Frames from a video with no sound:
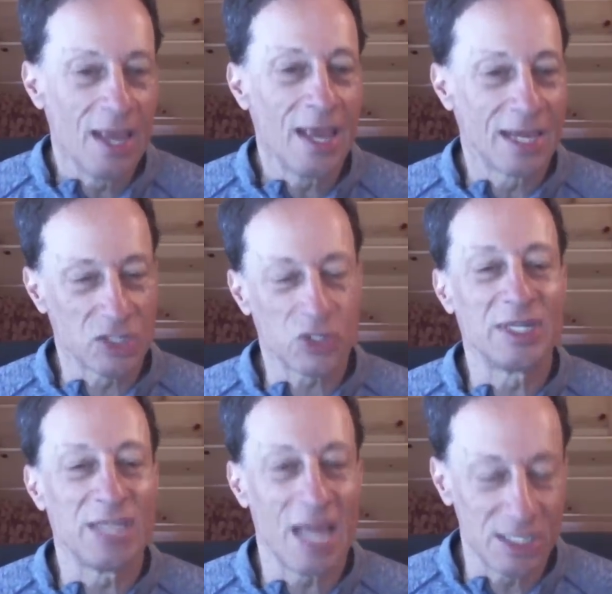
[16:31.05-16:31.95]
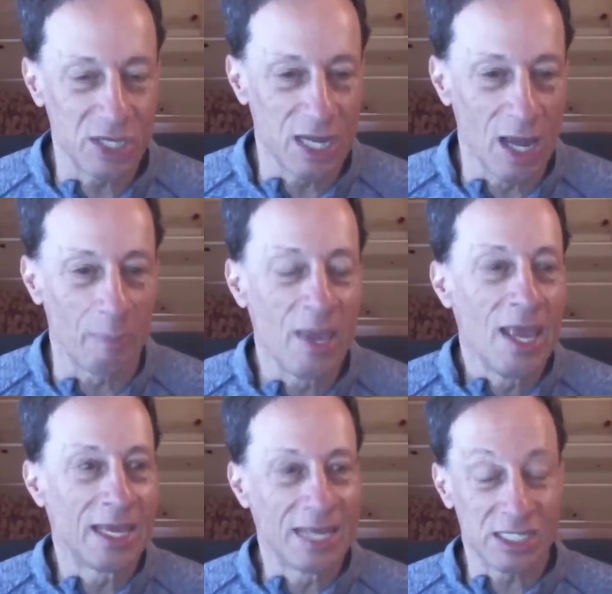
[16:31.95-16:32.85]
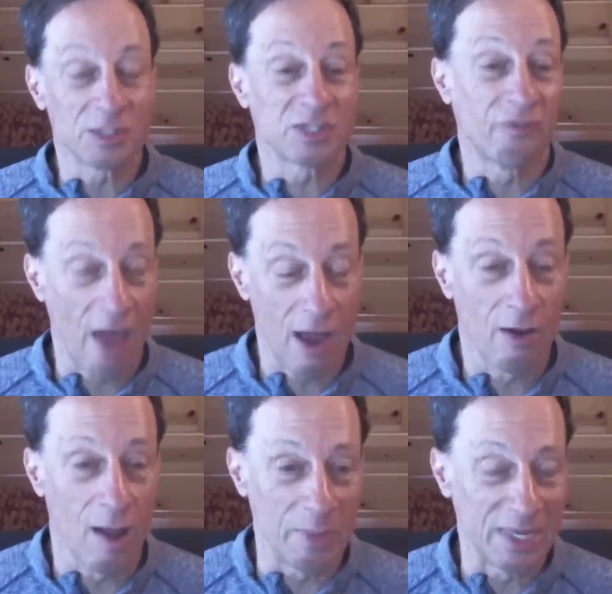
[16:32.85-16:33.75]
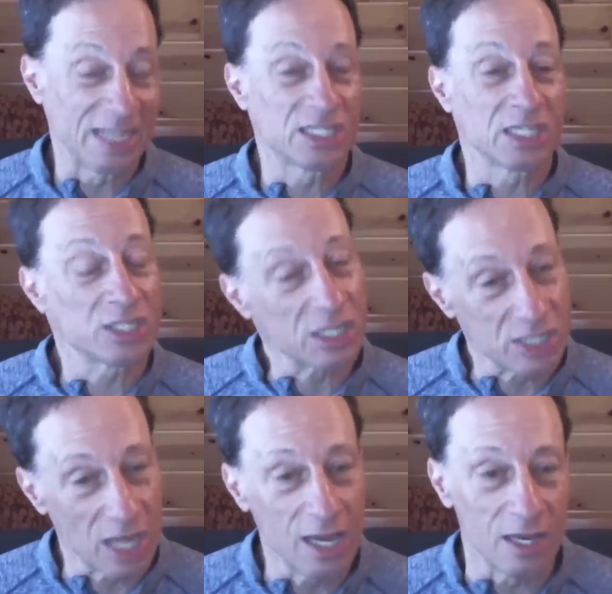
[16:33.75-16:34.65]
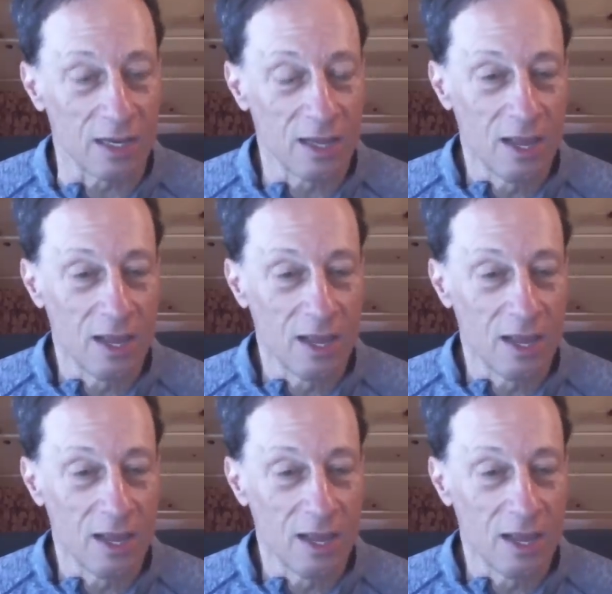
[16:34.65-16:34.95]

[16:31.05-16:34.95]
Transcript: It gets our intensity up. It gets us fired up. It gets us excited.